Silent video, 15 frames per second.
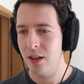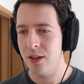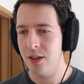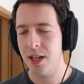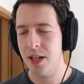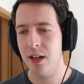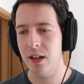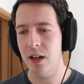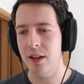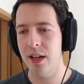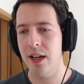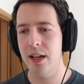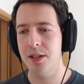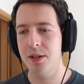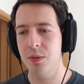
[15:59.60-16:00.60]

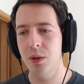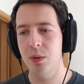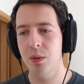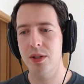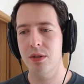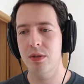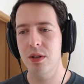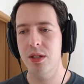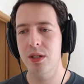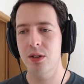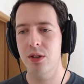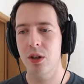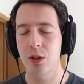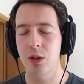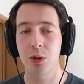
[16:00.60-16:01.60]
Sergian asks, what was the reason
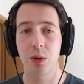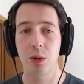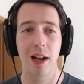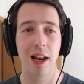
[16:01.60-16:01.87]
to go to